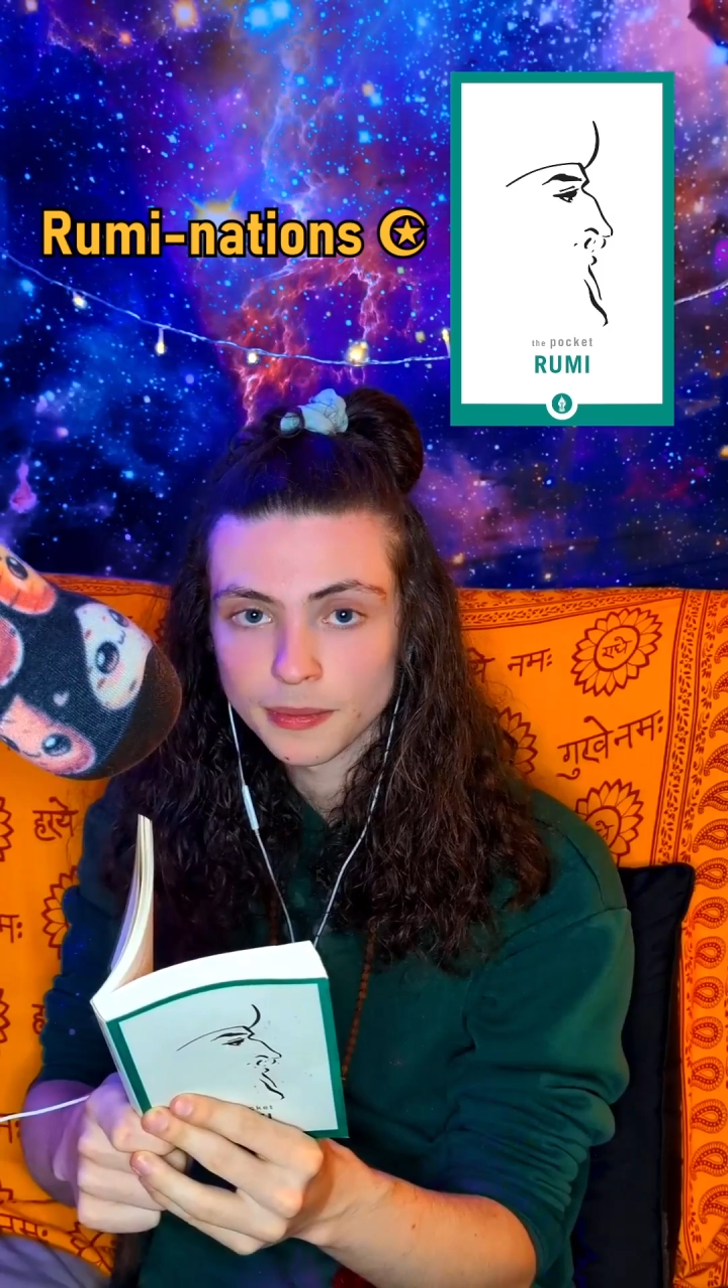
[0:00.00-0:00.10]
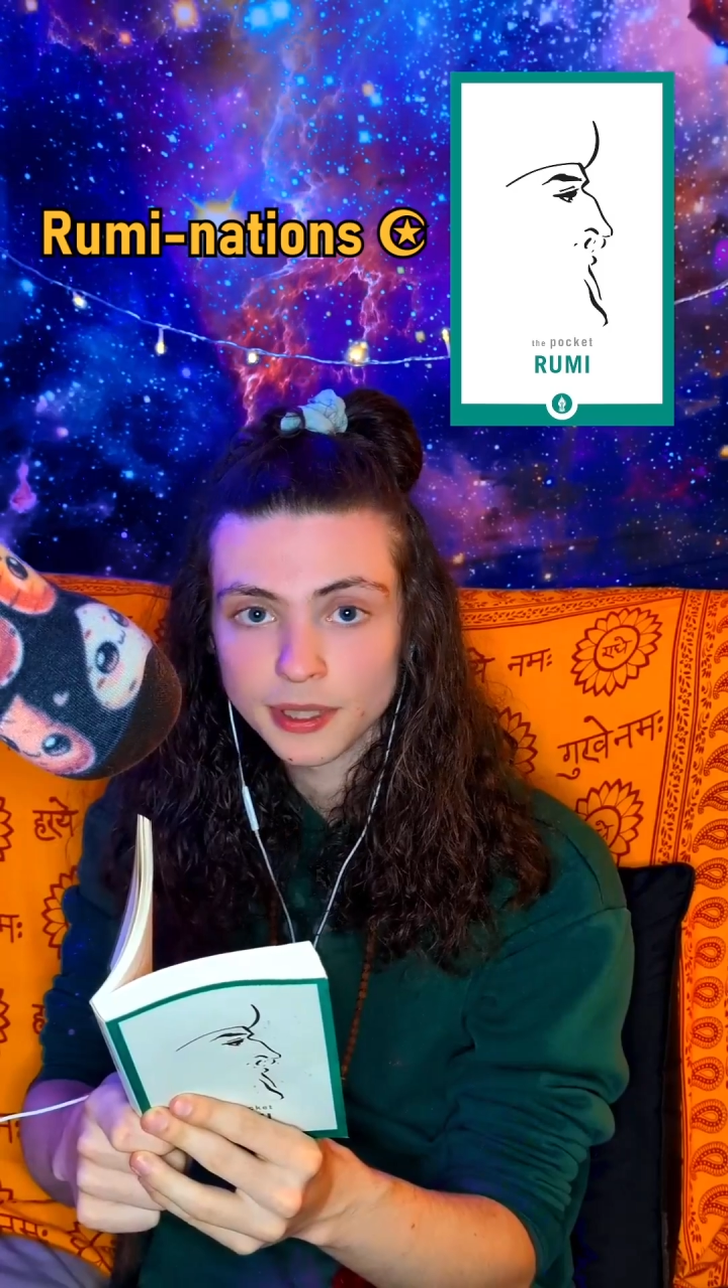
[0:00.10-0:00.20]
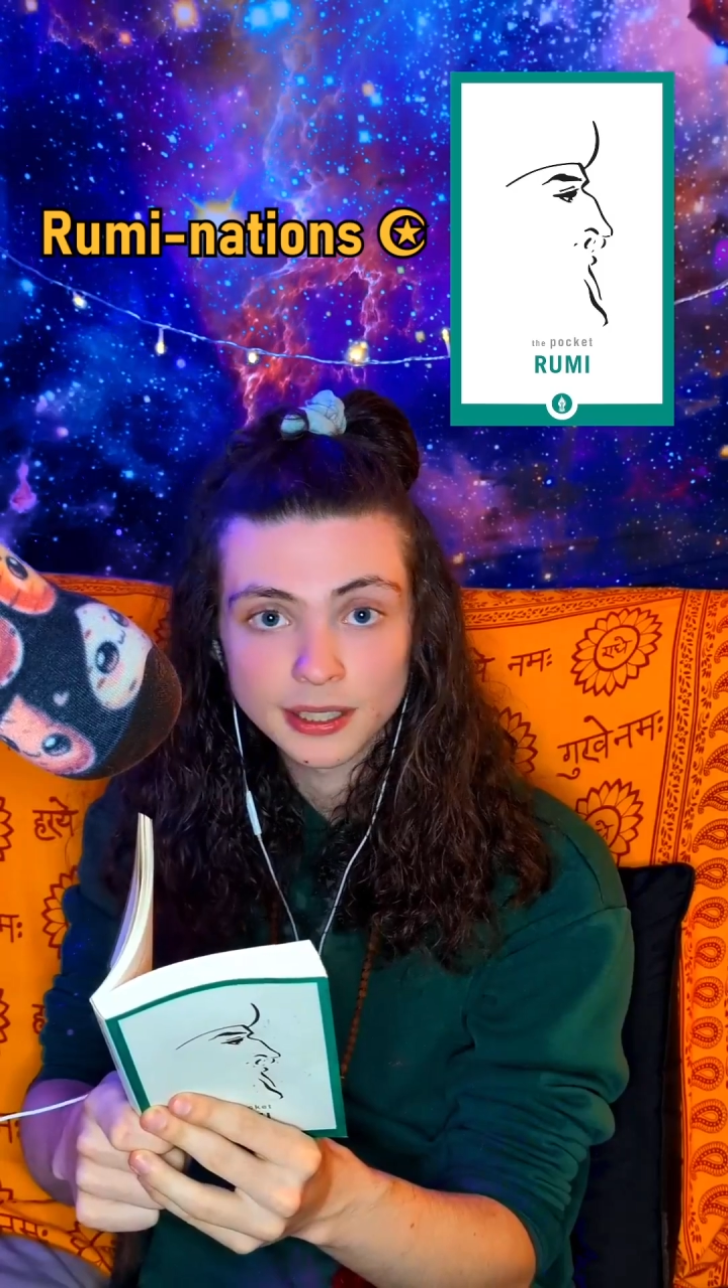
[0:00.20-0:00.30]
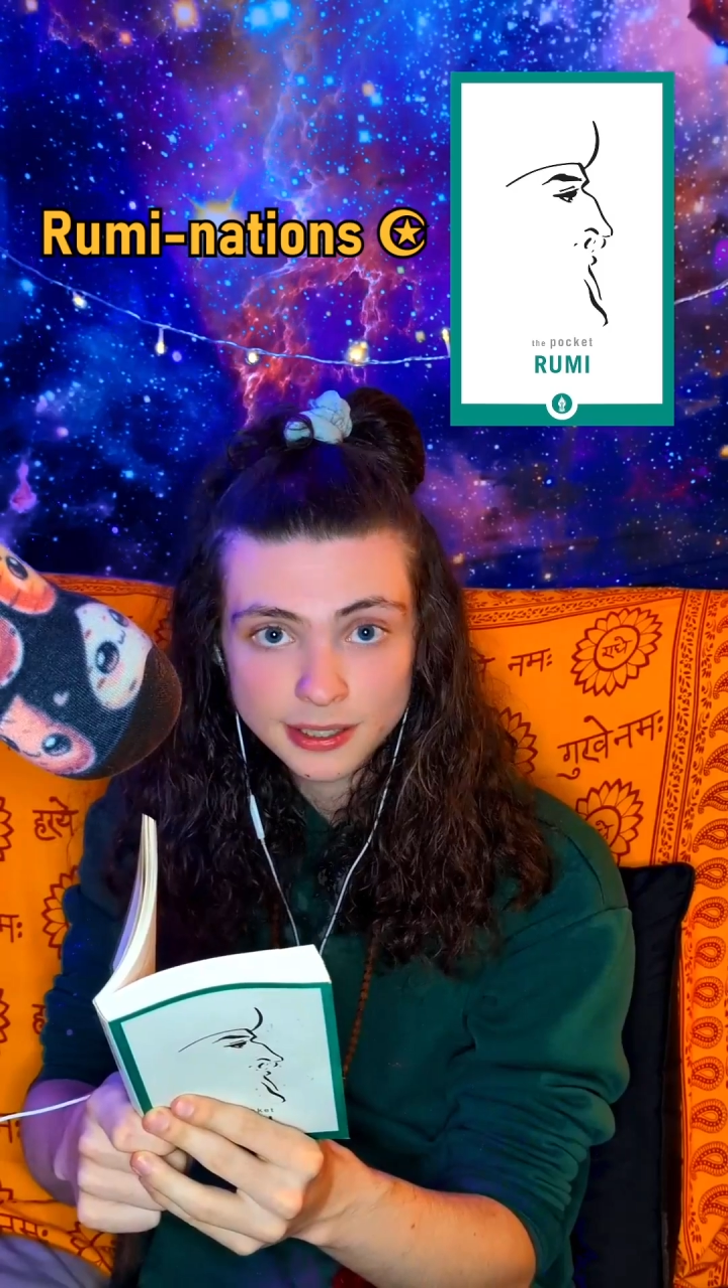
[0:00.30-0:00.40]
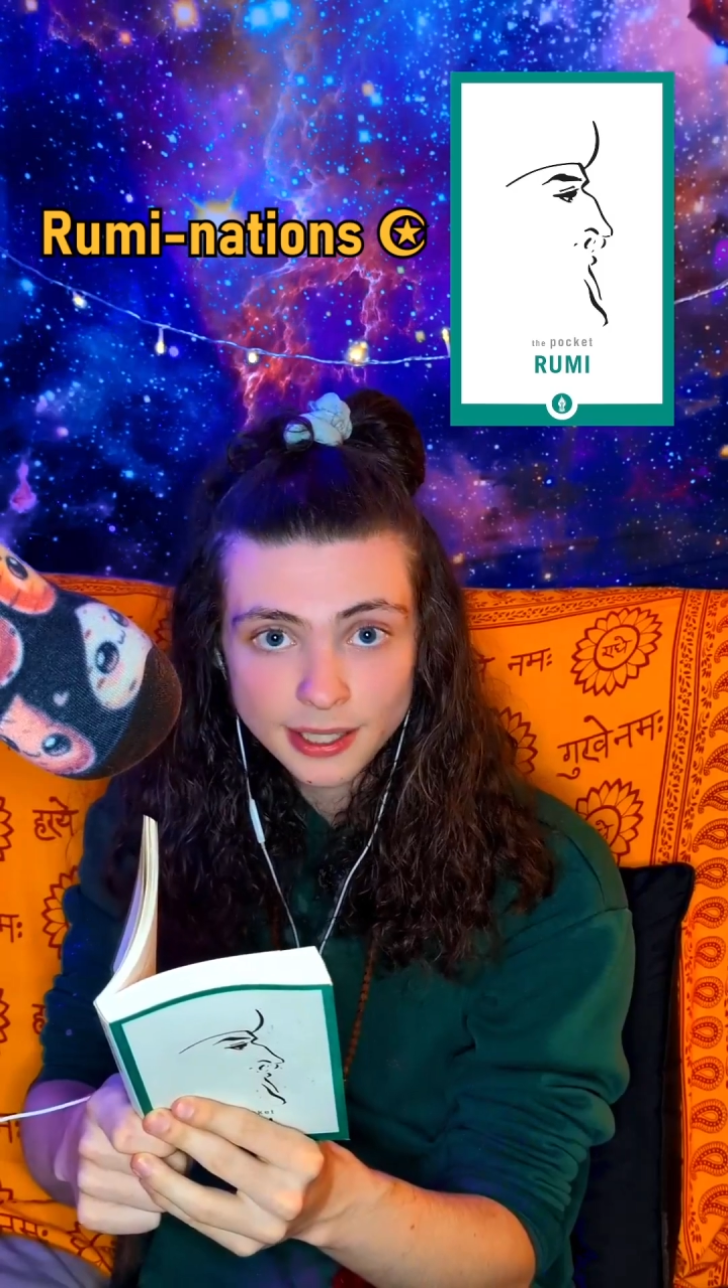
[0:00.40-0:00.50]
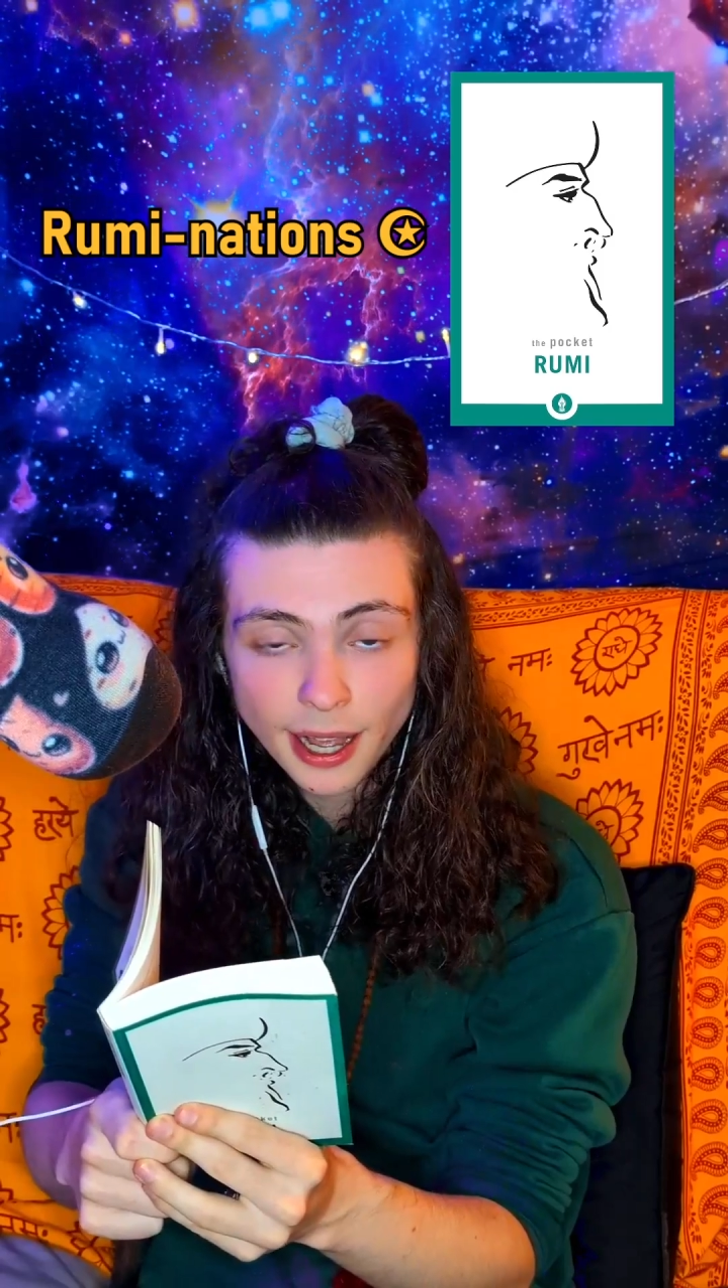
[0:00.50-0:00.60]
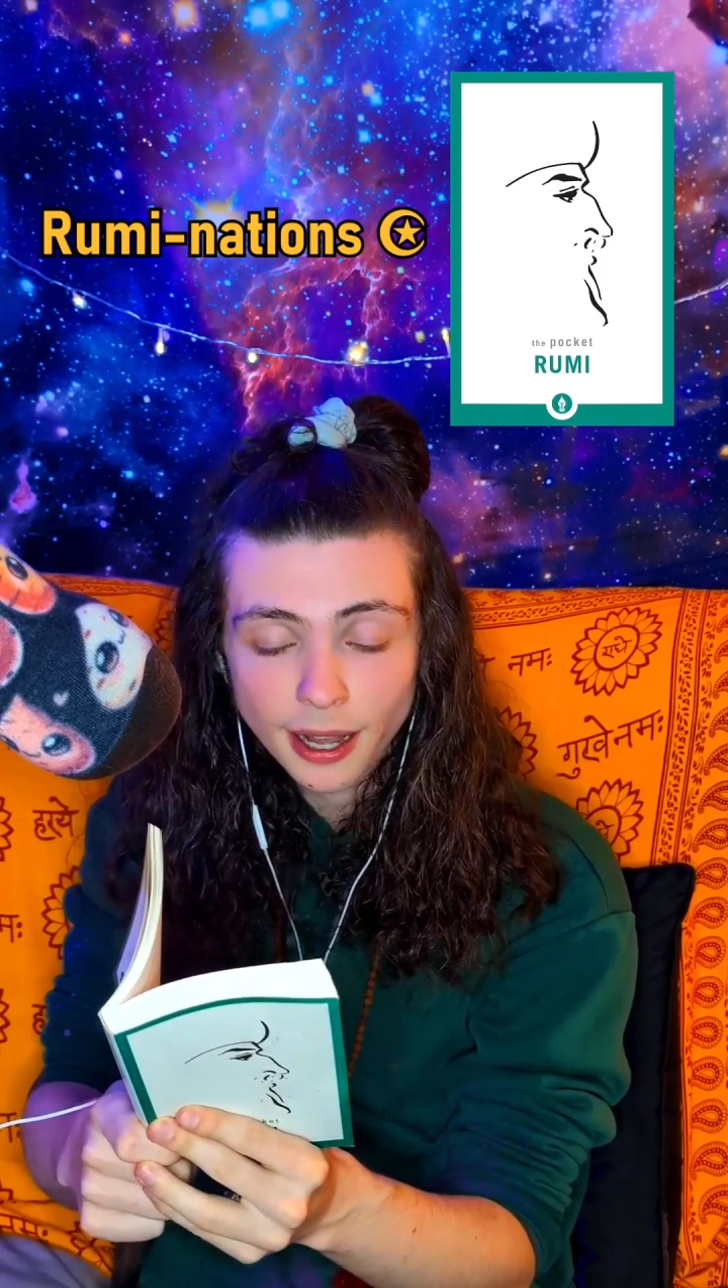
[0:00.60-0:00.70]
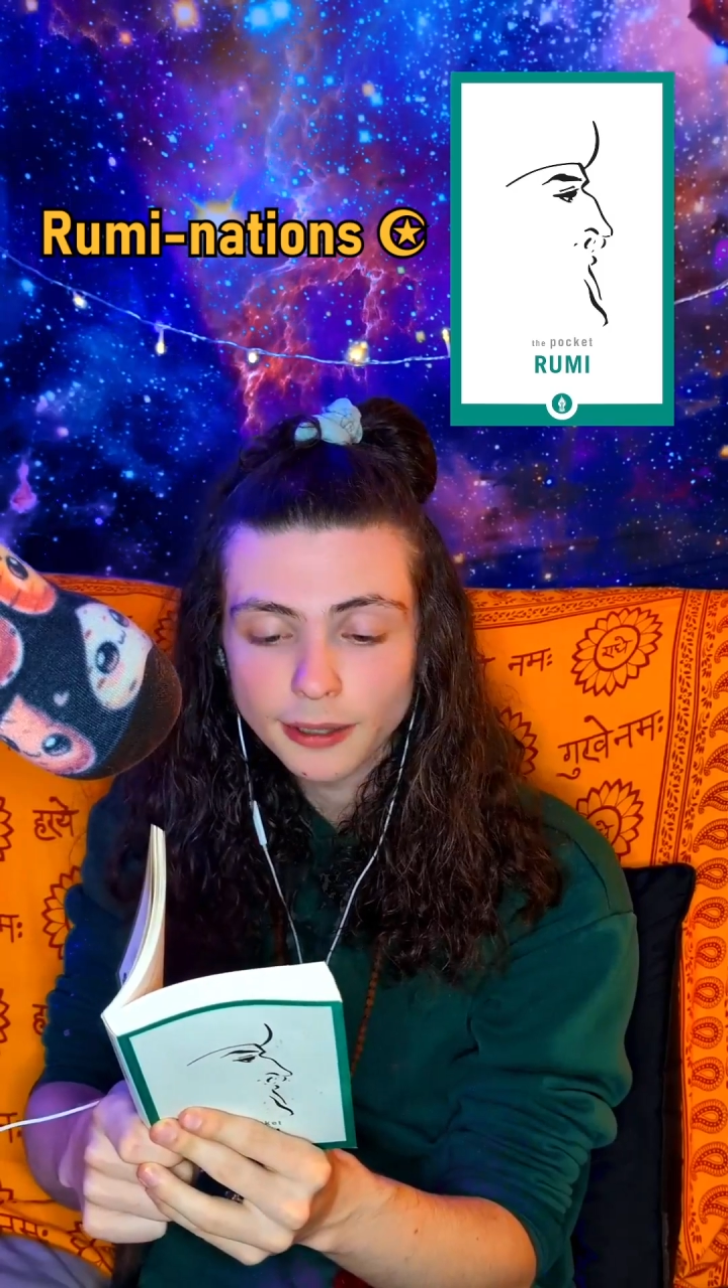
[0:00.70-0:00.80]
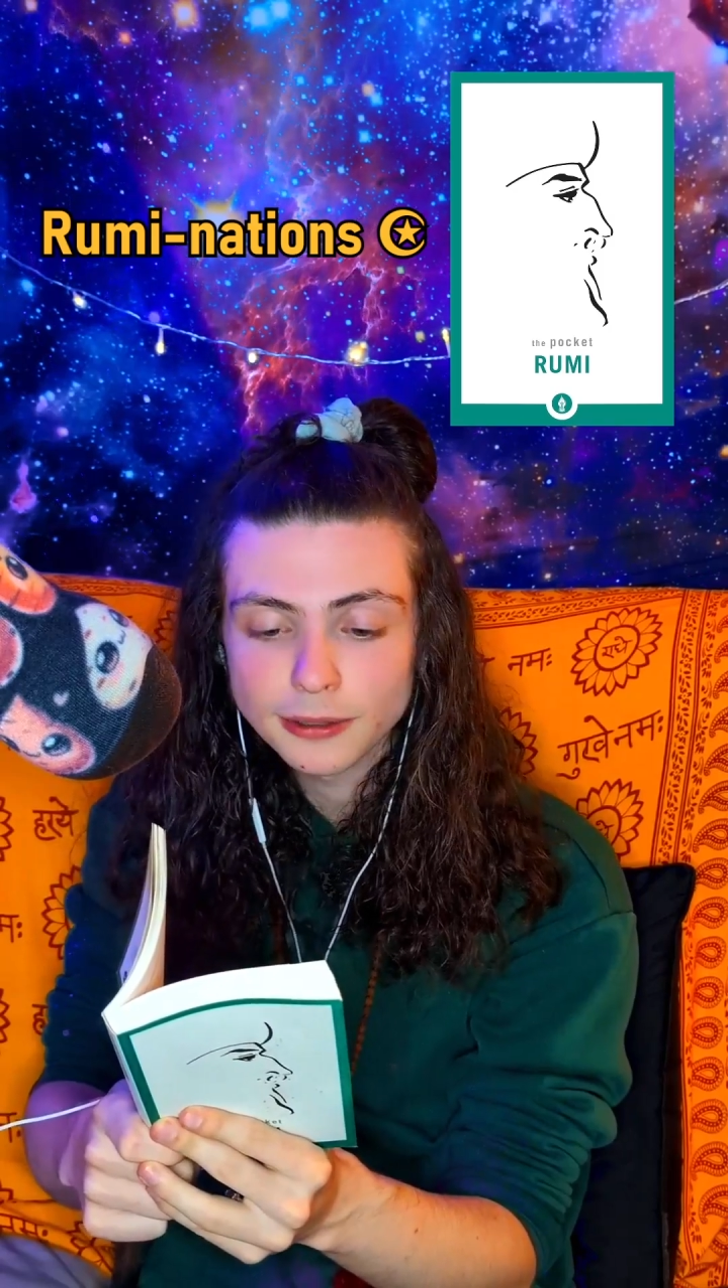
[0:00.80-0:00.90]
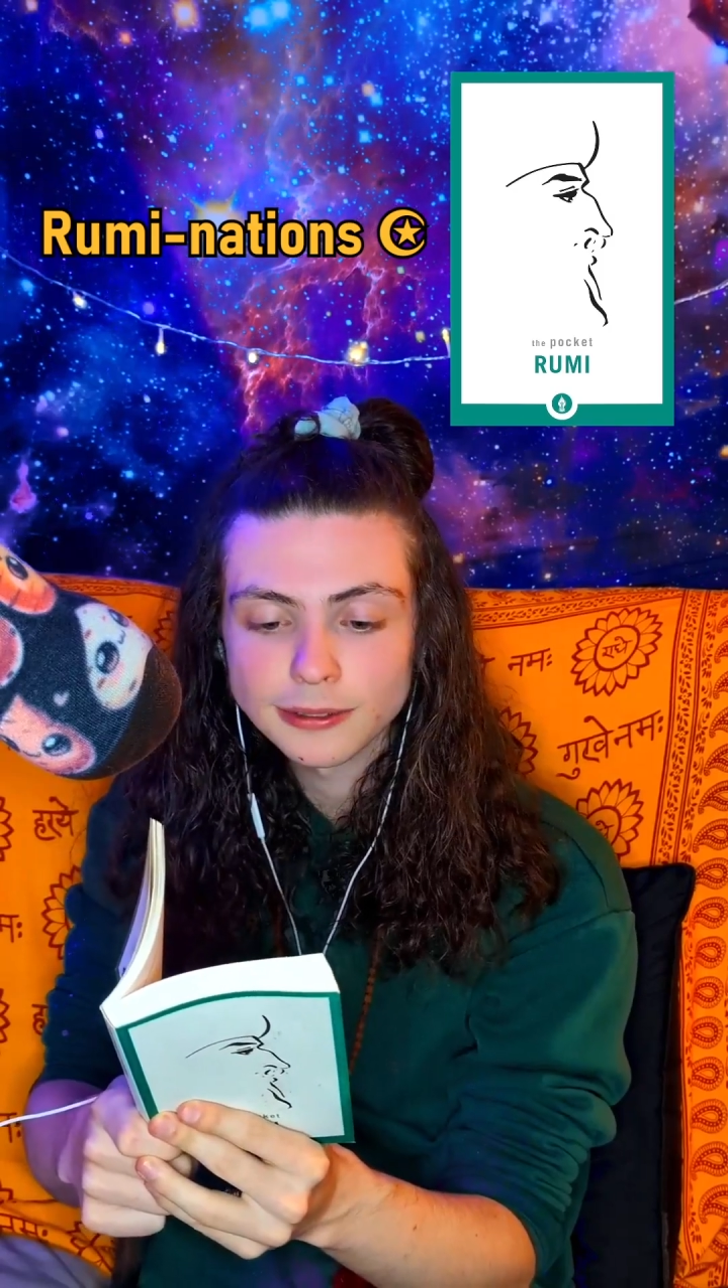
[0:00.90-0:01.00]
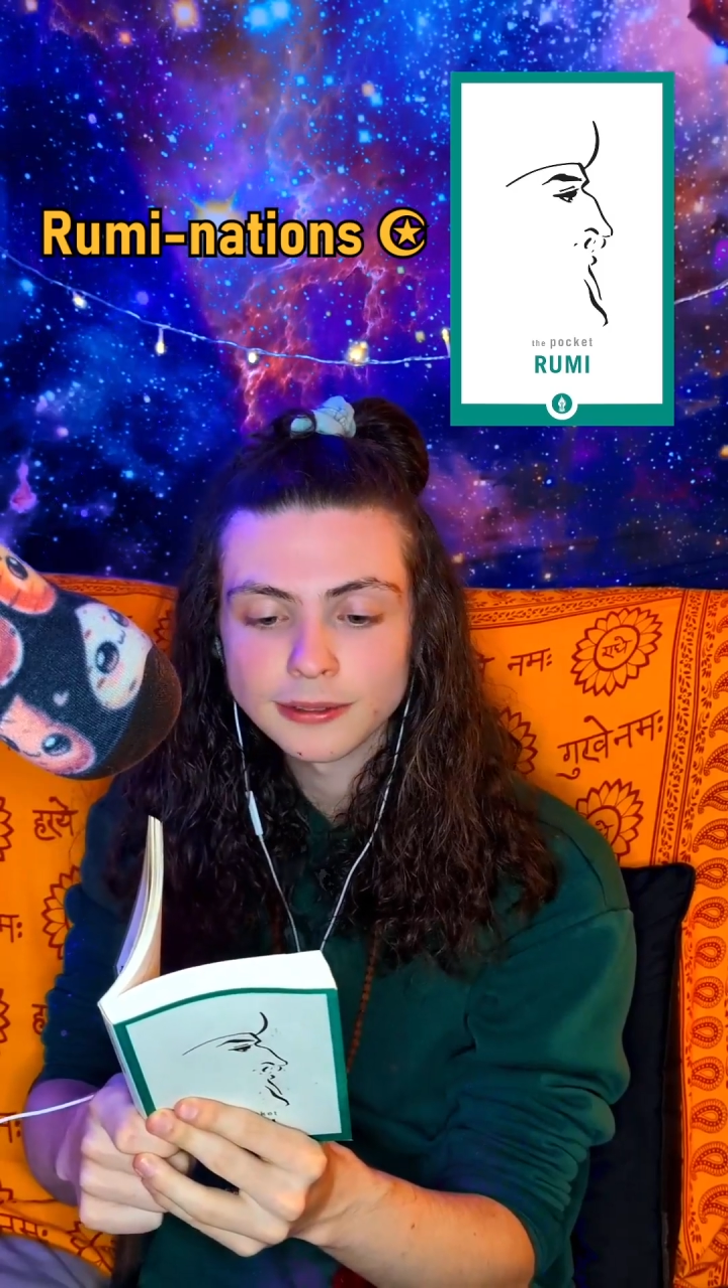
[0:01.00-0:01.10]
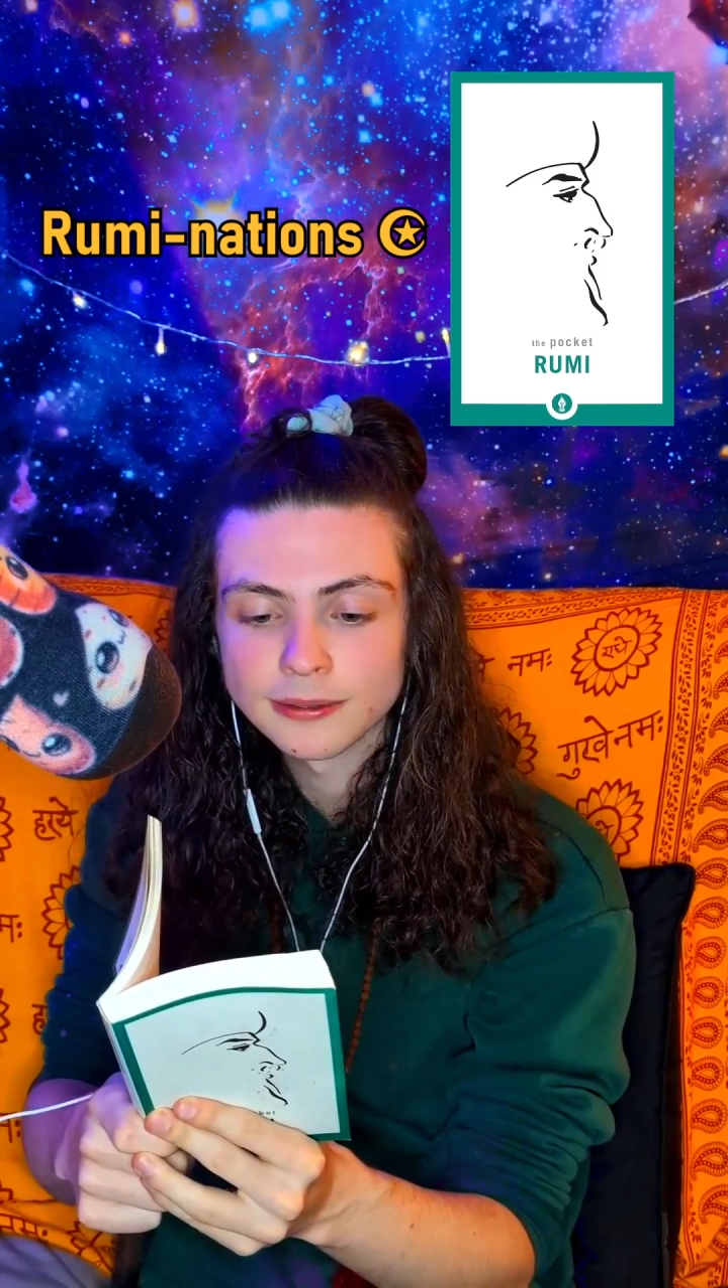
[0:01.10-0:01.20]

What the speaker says: itself,